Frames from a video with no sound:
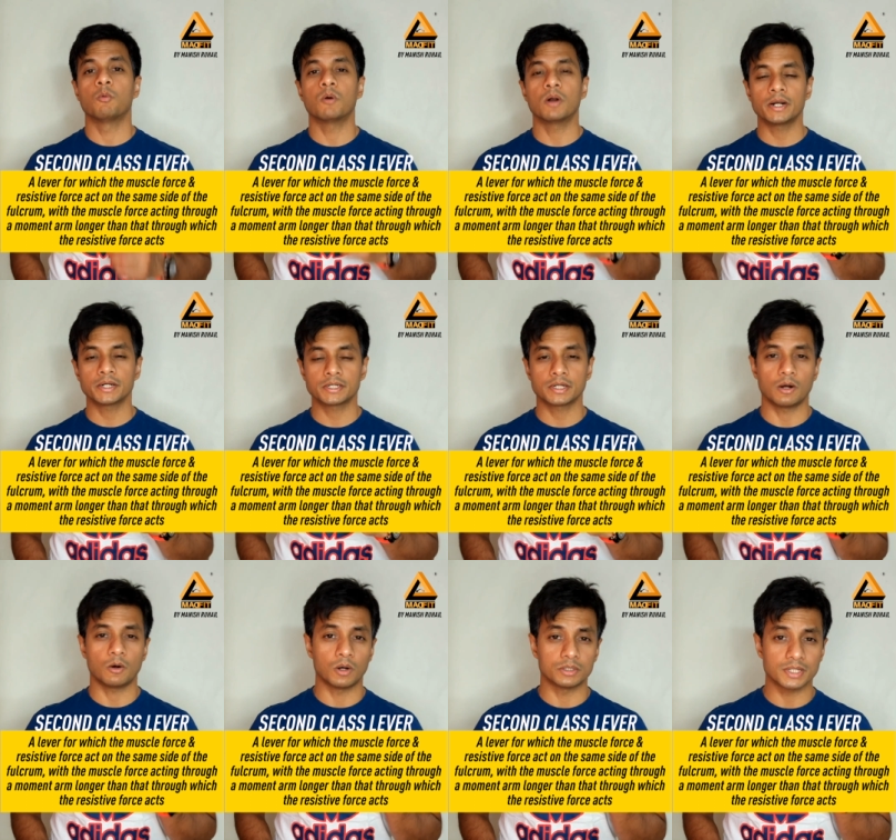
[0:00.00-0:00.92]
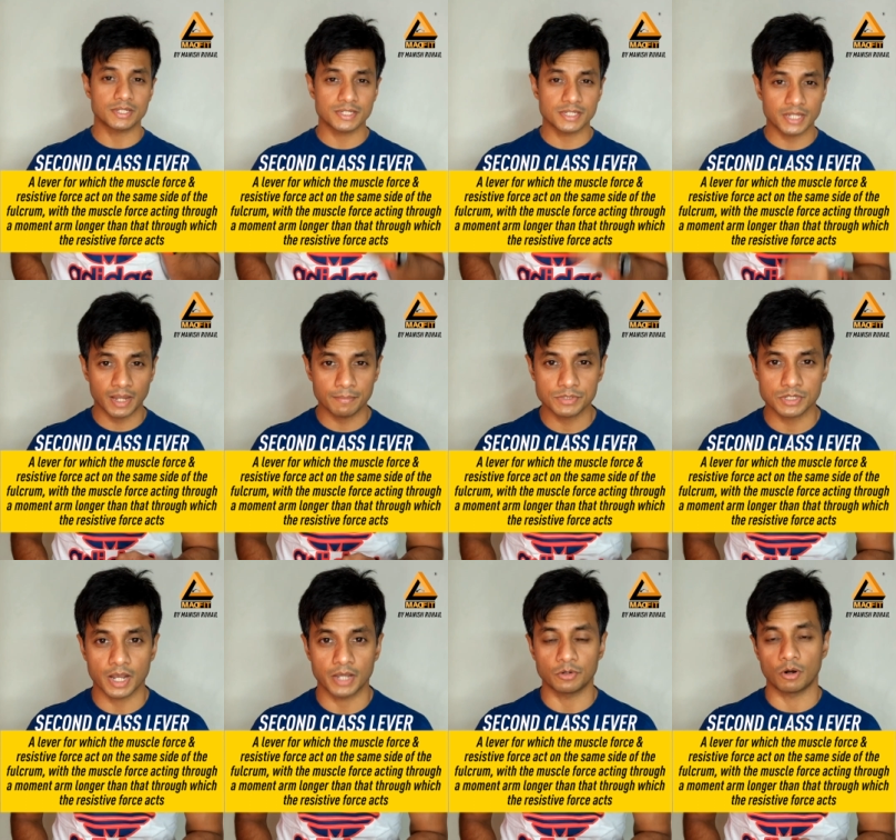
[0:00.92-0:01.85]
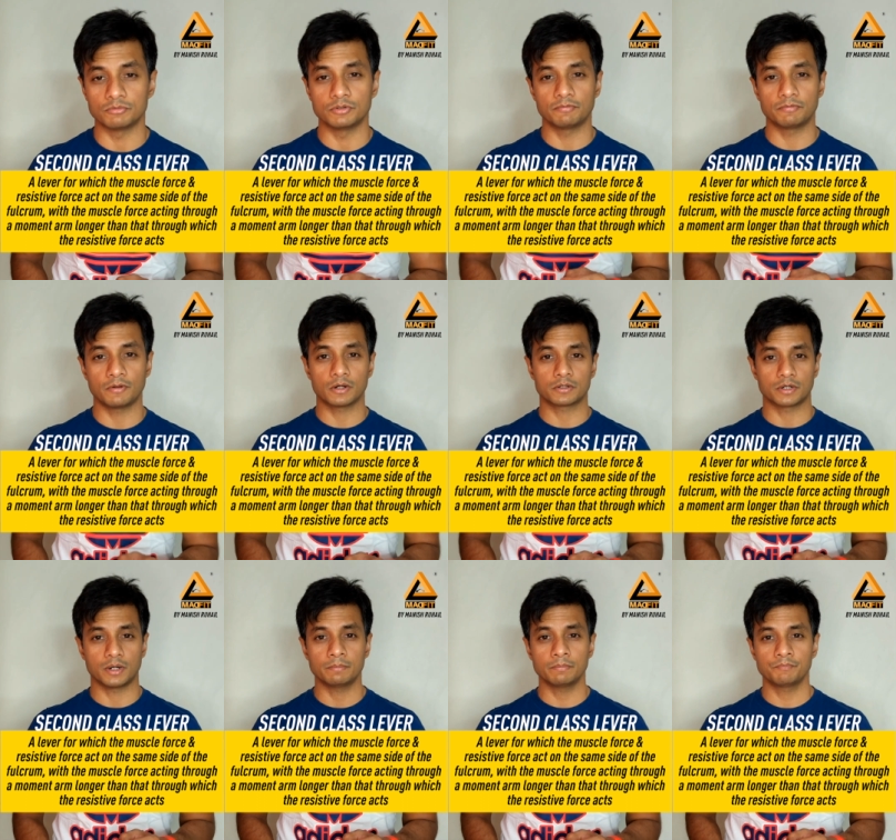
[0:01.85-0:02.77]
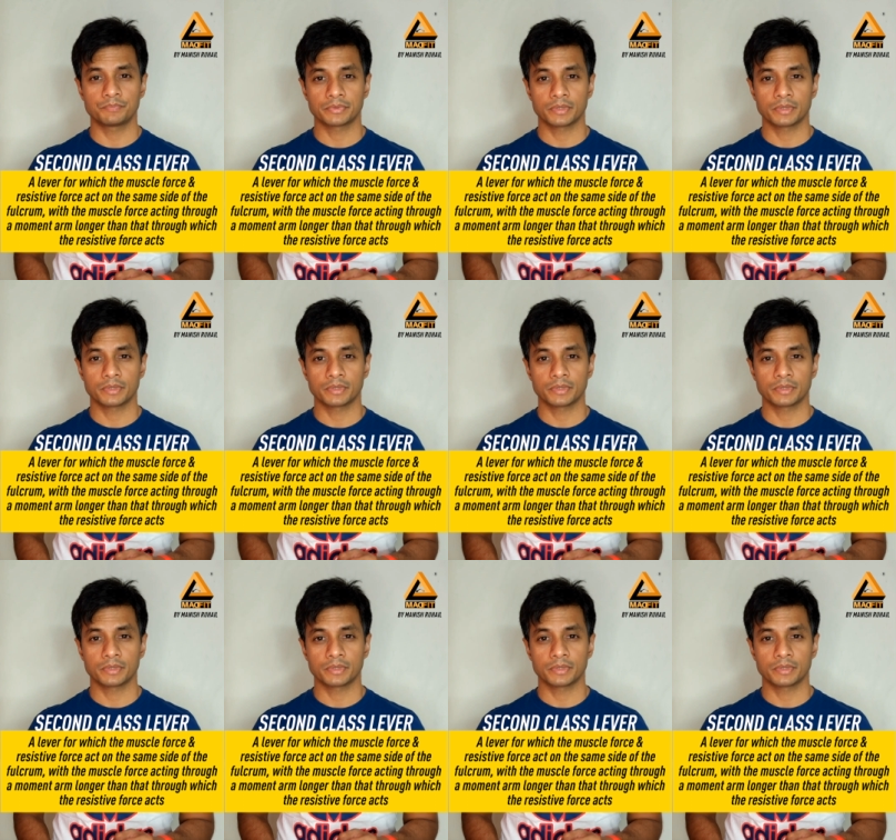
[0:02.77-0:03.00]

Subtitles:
work on the same side of the fulcrum.